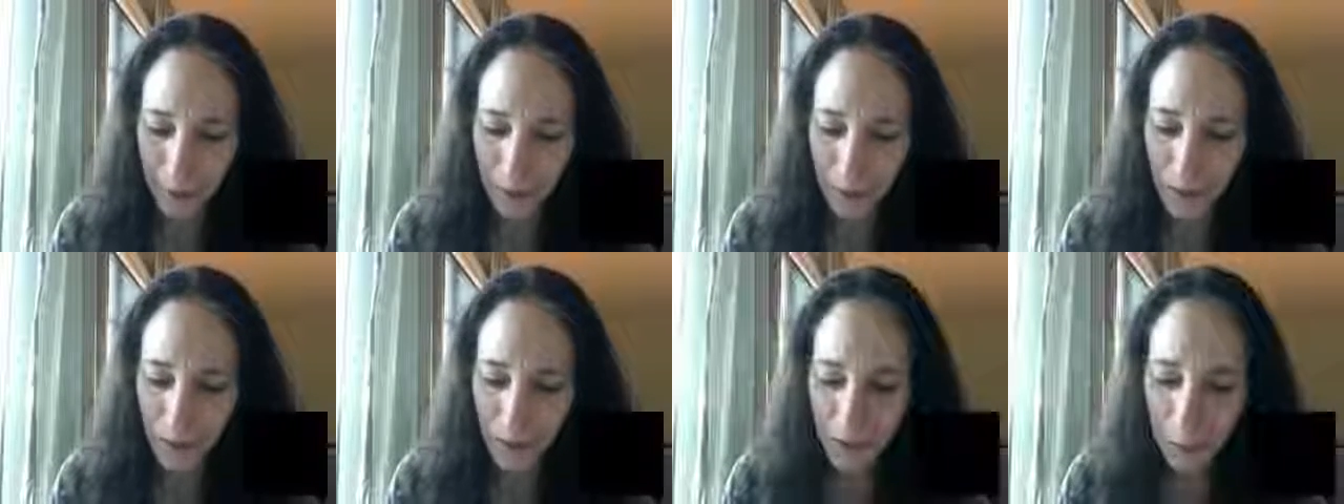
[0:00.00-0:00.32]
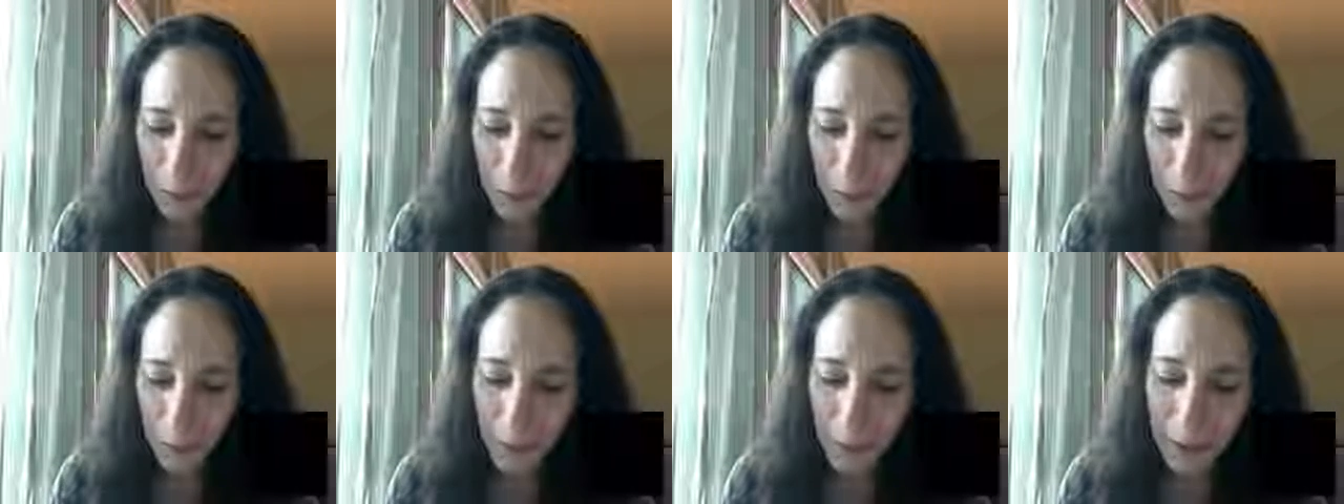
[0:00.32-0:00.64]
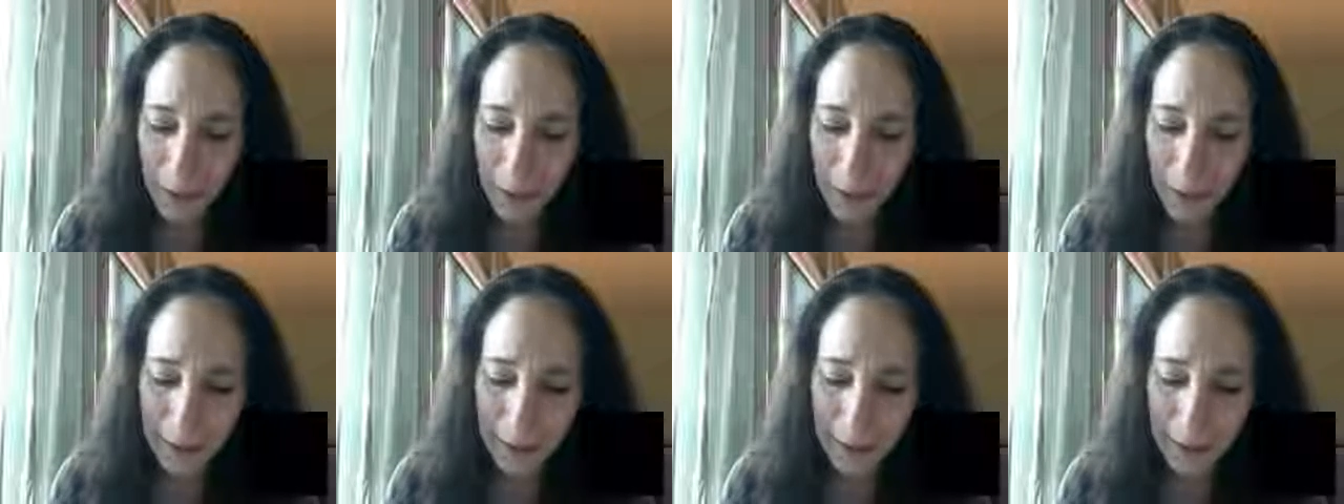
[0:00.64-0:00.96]
it's
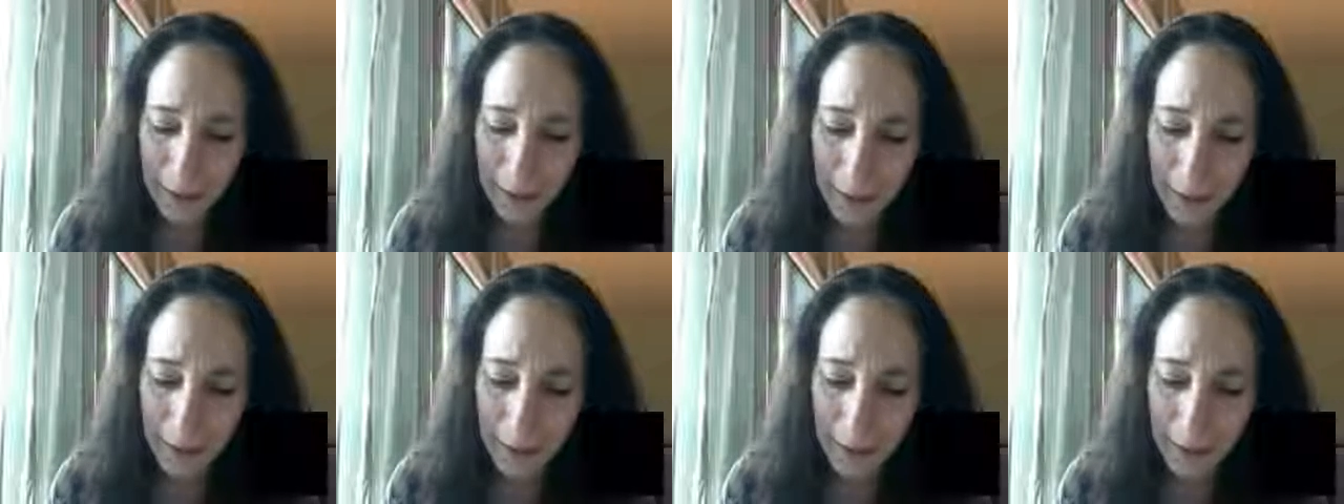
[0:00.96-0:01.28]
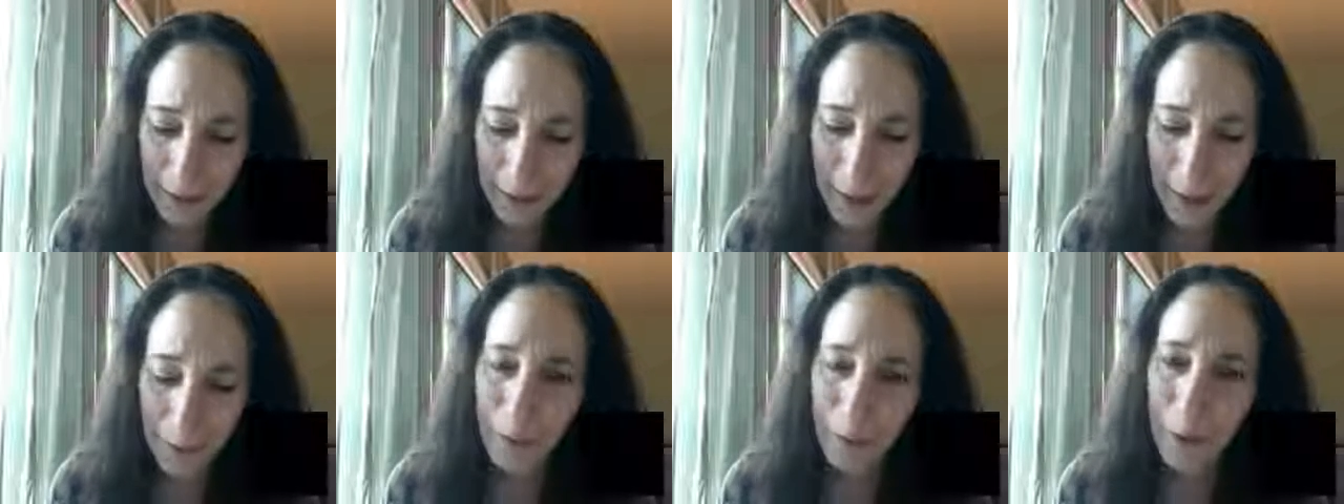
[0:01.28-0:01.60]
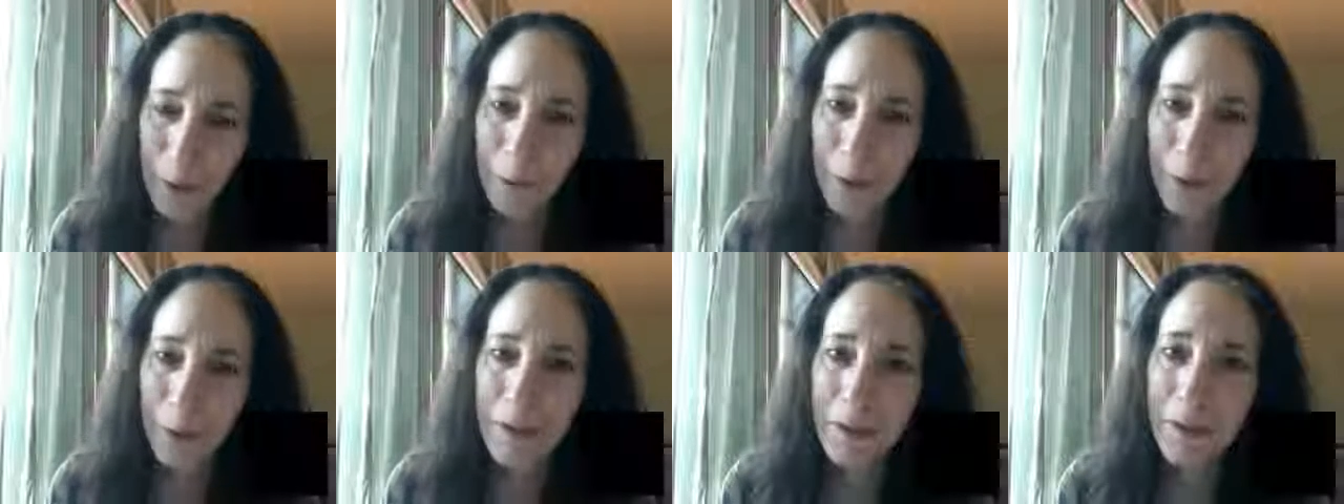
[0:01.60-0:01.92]
important that we
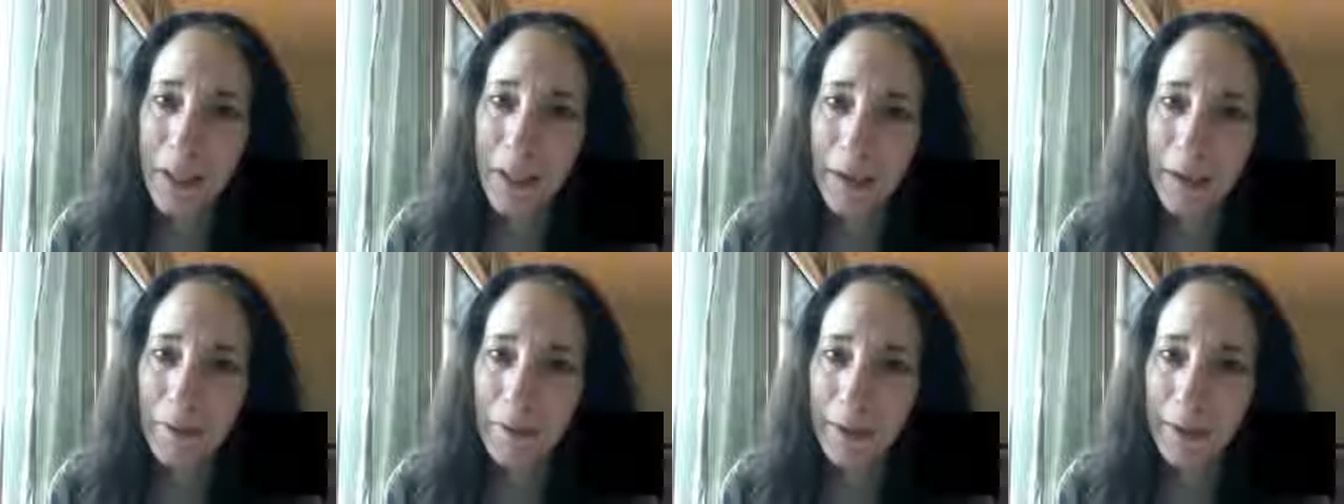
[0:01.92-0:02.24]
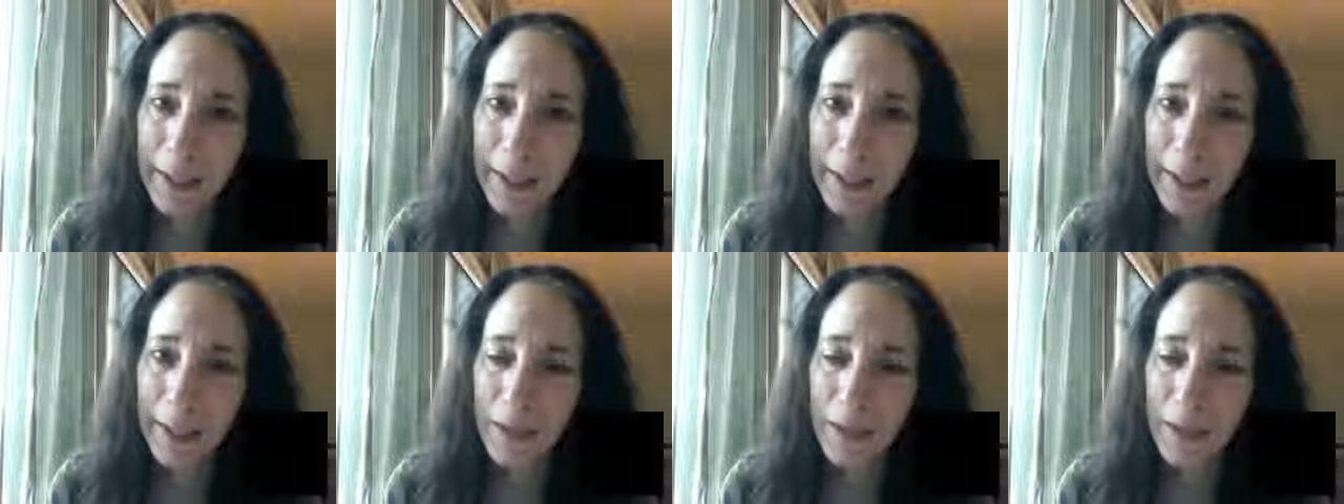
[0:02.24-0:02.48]
work safely,